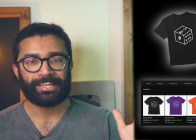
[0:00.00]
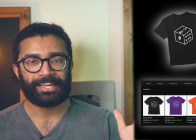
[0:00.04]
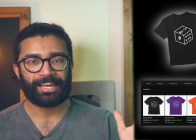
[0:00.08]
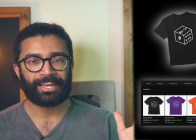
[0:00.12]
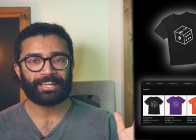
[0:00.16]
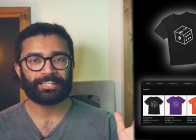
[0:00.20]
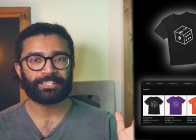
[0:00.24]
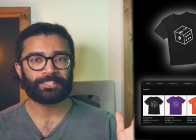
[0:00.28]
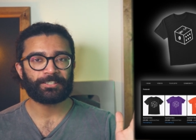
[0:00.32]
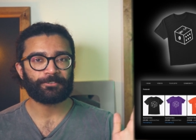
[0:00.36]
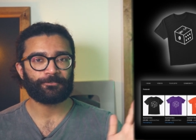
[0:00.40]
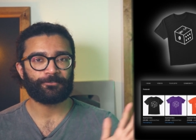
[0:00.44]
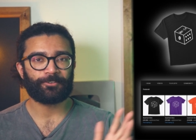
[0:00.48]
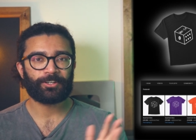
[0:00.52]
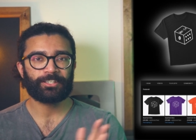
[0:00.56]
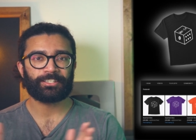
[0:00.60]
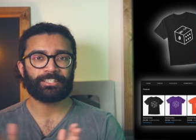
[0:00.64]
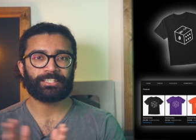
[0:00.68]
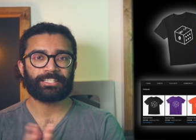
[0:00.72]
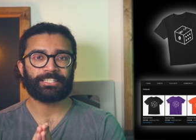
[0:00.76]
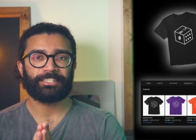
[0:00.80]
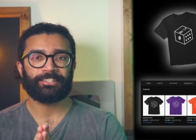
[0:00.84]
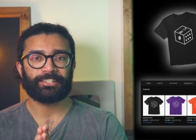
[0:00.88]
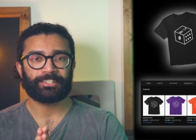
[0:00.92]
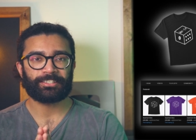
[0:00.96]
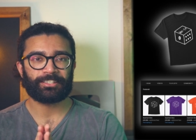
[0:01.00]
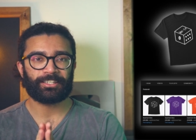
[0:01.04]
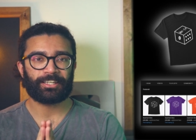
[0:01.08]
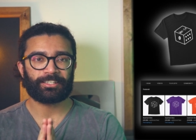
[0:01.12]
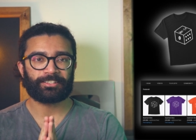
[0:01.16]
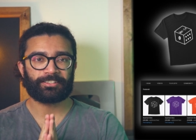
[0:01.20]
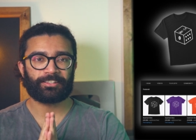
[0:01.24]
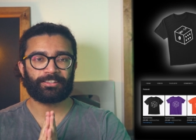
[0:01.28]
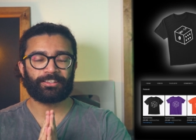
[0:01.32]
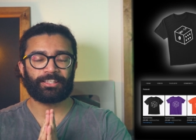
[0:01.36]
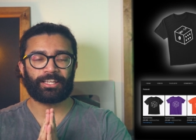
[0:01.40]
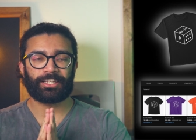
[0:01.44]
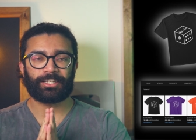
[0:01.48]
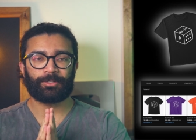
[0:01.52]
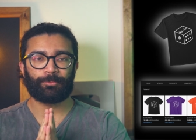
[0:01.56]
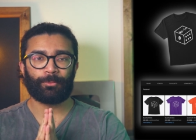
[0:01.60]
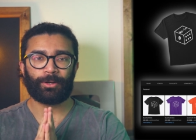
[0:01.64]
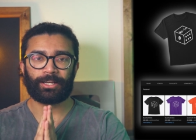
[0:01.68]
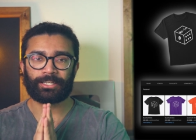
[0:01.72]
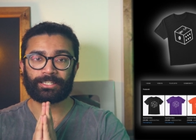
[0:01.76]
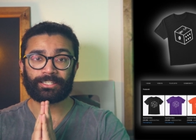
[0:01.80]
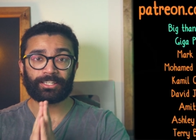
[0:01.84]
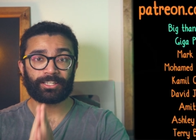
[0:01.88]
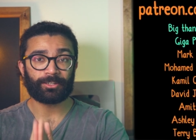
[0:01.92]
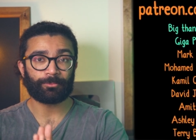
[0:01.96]
And finally, I'd like to thank
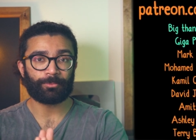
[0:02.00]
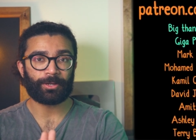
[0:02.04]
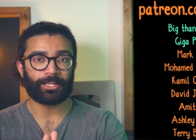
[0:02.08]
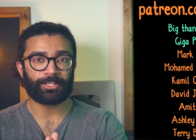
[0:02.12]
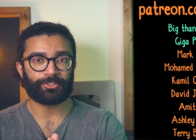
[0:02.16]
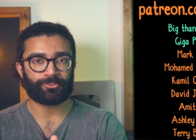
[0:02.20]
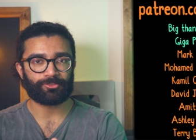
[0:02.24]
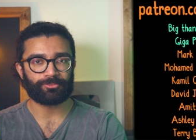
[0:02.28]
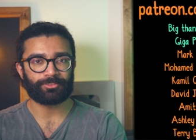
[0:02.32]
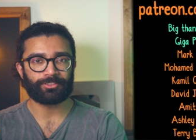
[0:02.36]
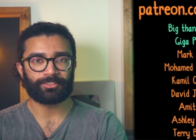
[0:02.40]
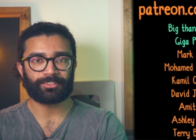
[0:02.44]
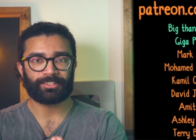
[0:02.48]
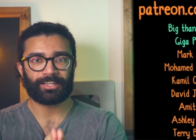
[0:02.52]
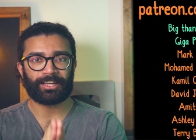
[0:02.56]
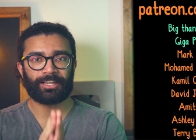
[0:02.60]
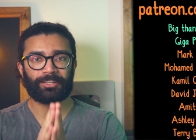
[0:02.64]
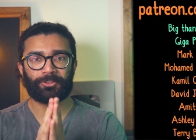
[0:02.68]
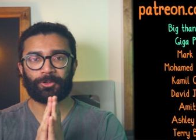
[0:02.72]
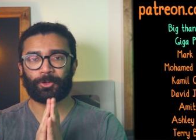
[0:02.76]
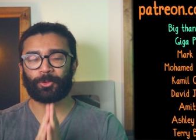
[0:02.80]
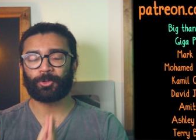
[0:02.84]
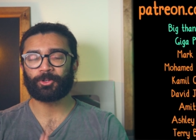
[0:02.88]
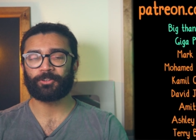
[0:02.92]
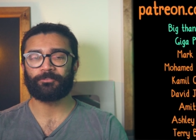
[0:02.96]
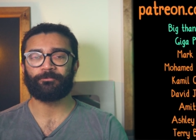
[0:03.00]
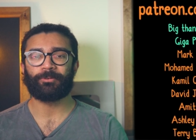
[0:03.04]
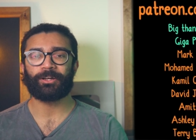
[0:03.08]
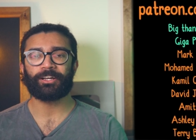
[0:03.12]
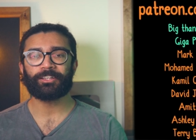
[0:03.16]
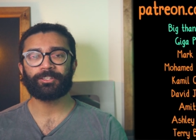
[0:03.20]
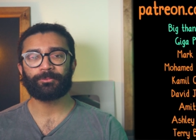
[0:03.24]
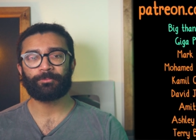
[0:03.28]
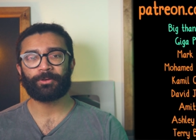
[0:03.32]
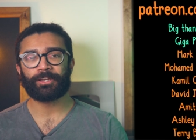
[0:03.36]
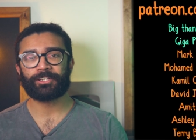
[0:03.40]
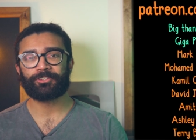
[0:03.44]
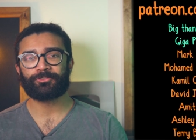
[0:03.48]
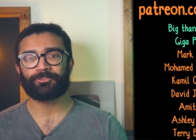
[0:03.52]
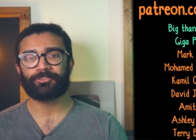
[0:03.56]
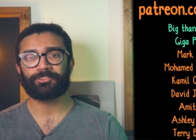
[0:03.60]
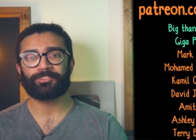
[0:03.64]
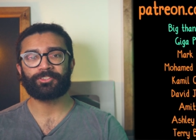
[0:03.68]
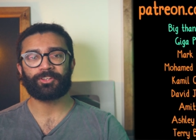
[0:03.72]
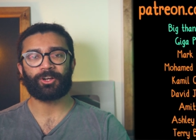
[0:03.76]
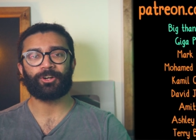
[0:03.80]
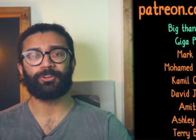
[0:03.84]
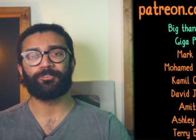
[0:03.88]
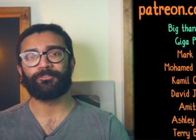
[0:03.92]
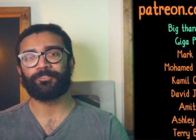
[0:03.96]
my Giga patrons and all of my other
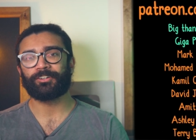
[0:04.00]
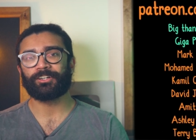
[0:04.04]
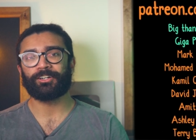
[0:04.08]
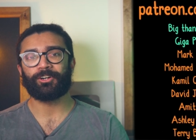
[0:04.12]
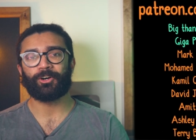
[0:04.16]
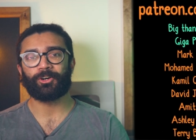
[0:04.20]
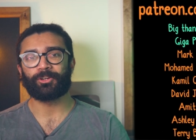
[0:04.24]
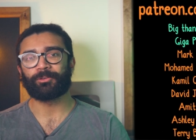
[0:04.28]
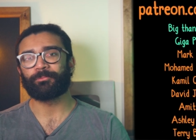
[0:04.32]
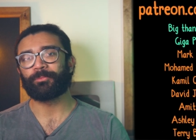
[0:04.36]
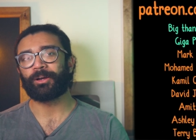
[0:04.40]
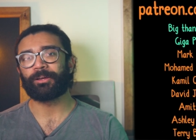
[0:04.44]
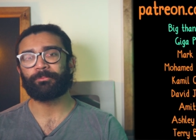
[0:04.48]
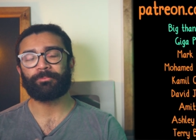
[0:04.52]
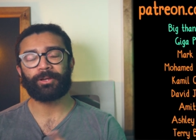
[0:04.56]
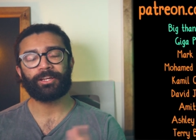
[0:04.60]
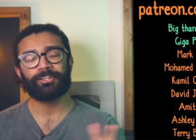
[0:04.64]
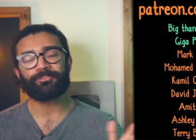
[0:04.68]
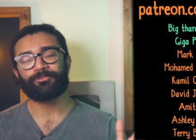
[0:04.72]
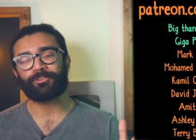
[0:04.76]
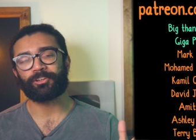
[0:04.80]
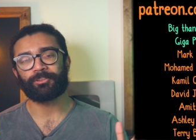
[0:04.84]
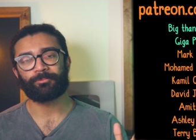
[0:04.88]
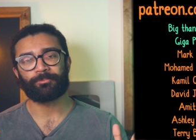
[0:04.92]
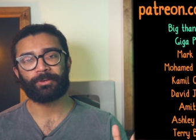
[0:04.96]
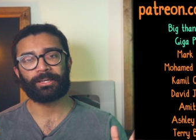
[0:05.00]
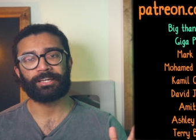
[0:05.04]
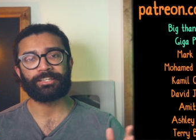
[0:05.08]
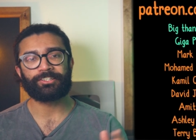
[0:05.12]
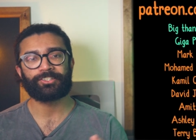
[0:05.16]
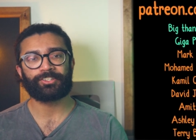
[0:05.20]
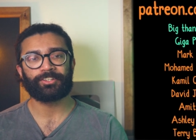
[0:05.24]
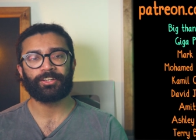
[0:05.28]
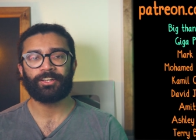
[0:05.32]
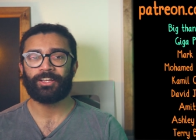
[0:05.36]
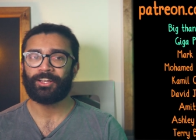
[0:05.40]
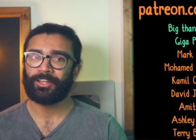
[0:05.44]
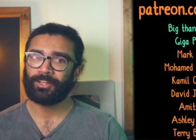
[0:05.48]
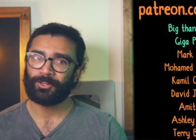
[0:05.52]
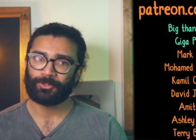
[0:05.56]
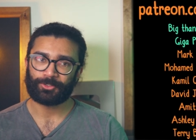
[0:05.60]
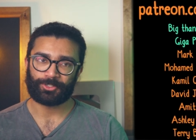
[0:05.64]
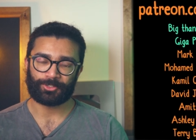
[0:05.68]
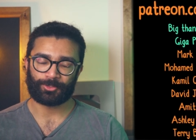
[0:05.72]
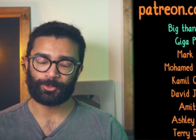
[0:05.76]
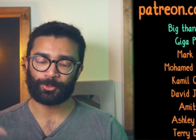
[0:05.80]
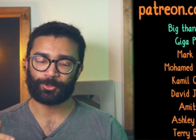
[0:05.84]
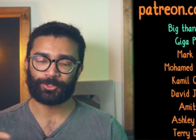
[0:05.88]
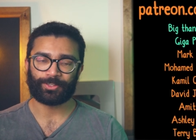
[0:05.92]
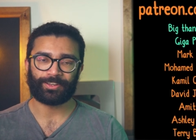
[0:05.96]
patrons over on my Patreon page,
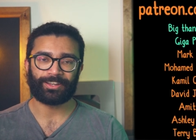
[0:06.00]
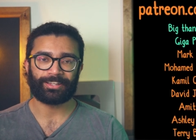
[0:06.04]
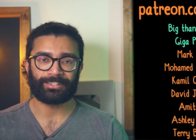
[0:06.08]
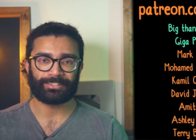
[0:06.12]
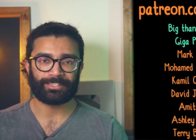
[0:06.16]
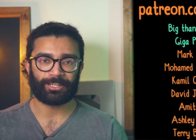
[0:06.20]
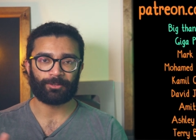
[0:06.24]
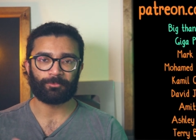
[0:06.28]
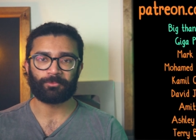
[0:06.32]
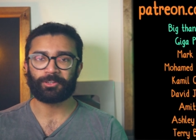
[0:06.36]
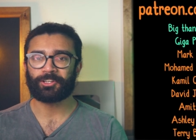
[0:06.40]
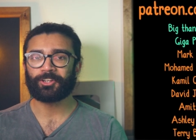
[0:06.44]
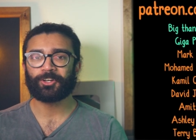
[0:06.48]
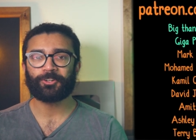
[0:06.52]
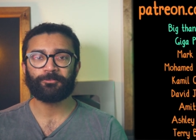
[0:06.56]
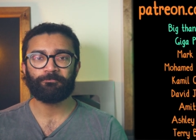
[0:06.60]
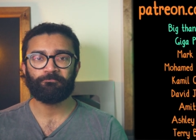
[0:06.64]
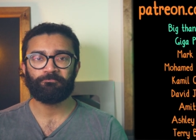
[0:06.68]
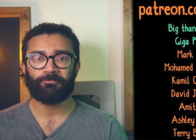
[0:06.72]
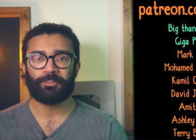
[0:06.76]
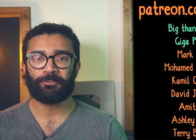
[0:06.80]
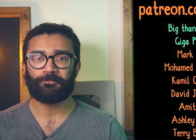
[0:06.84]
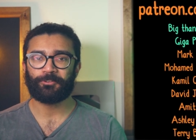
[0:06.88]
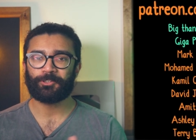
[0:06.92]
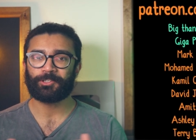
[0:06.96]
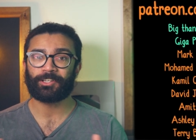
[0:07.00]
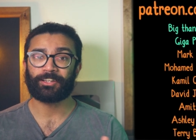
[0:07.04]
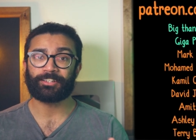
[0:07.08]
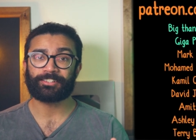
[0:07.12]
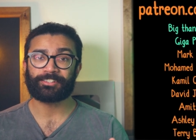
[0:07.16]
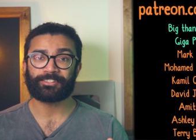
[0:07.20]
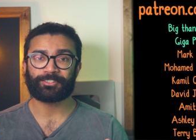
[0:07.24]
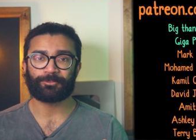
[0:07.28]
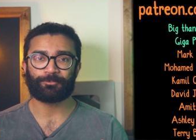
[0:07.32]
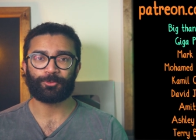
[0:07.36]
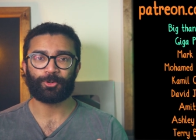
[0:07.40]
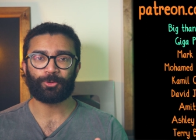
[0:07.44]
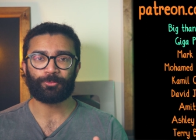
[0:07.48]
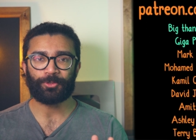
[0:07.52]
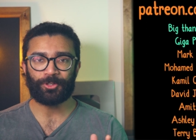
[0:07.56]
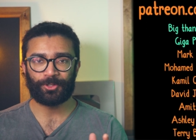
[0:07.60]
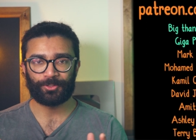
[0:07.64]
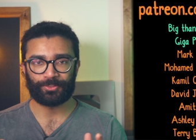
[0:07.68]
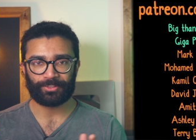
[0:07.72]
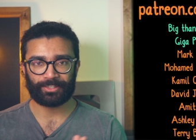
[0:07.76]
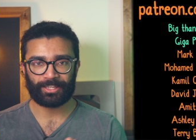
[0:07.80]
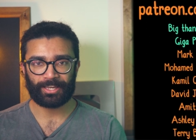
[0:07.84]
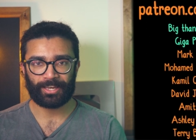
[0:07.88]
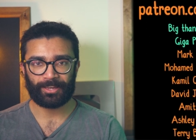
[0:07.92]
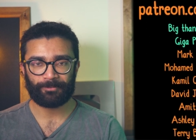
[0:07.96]
which is also linked down below if you'd like to support me
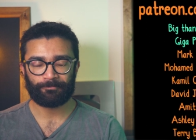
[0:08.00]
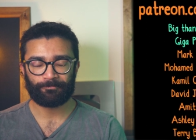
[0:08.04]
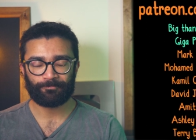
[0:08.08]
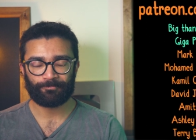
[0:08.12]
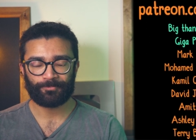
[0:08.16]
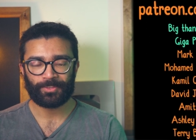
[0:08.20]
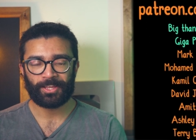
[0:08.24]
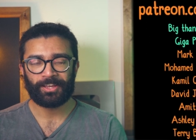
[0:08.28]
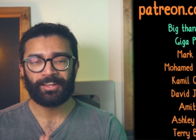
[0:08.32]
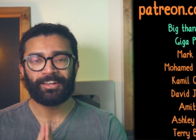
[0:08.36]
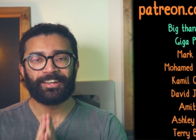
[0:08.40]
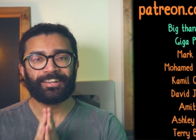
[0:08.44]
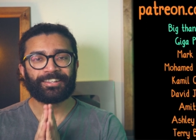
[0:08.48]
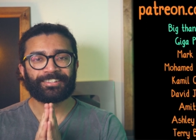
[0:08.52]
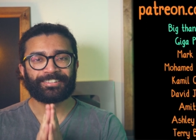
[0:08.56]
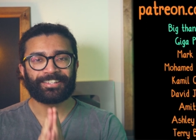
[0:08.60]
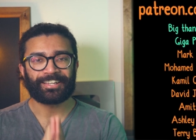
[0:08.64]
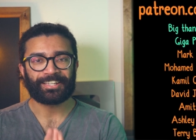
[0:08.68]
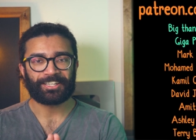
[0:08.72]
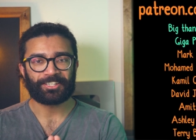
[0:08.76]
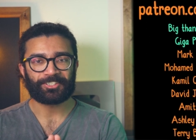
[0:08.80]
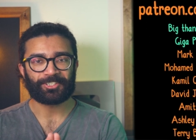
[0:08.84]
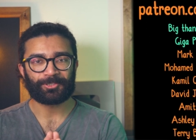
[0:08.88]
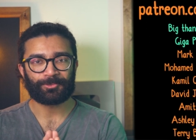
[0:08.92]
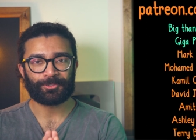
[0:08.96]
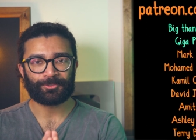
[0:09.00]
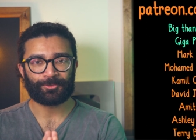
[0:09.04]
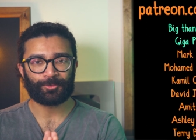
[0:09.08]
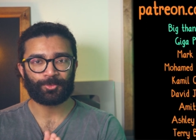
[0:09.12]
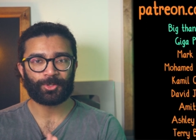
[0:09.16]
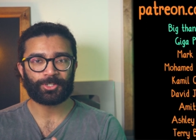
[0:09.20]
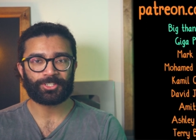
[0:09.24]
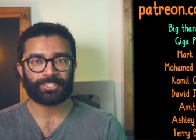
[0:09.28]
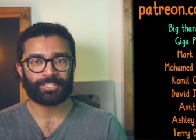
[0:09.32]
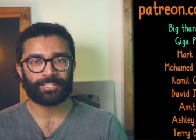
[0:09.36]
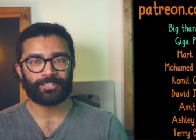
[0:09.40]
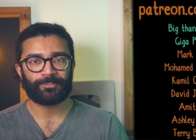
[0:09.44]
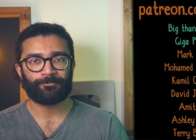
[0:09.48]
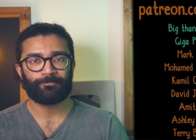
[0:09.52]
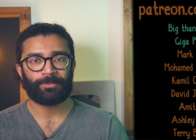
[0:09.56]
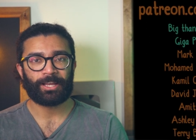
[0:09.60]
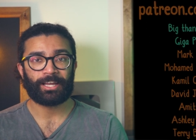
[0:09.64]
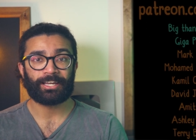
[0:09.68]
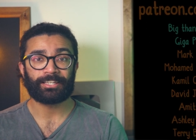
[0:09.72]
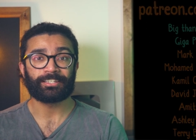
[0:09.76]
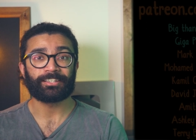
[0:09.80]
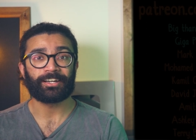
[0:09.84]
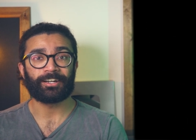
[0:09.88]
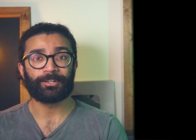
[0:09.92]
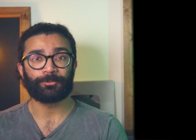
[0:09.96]
on there. Thank you so much for watching,
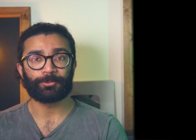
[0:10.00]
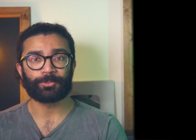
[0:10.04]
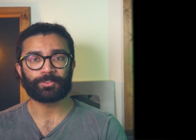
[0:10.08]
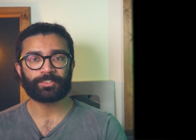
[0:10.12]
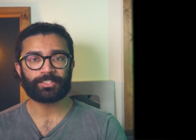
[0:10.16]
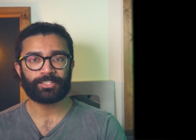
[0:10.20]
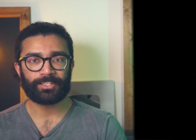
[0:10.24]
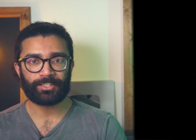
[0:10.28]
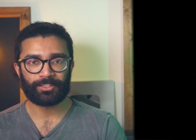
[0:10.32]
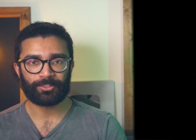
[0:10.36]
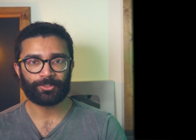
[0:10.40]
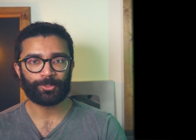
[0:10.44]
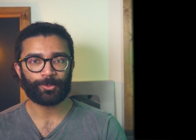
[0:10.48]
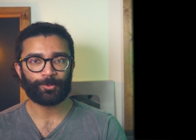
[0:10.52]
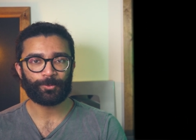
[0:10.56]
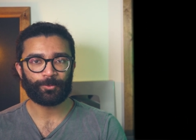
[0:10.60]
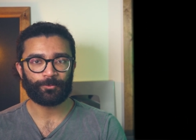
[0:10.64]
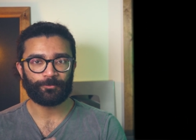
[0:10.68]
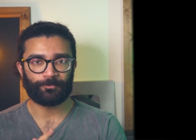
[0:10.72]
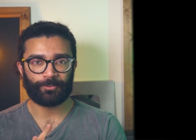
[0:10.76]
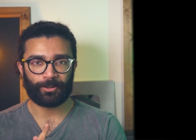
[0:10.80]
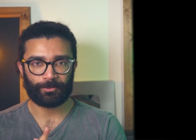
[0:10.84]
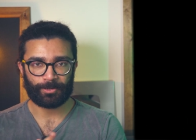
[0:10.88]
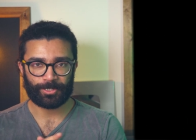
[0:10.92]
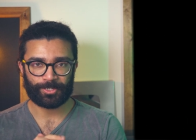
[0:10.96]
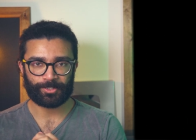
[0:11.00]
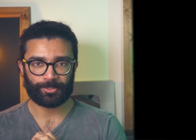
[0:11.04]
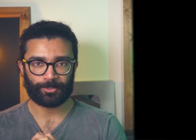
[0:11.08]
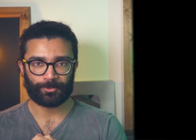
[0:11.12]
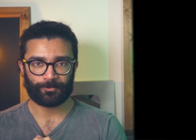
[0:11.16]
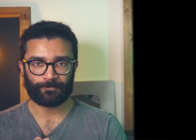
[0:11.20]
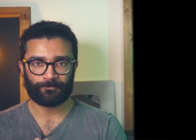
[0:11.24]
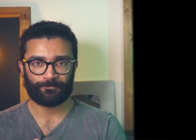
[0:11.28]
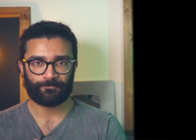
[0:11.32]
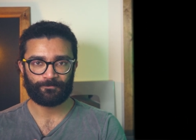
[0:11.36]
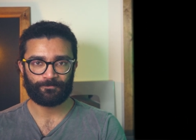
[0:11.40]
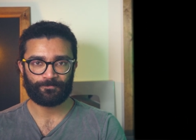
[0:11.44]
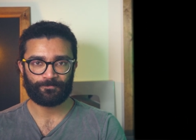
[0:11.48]
and I will see you very soon.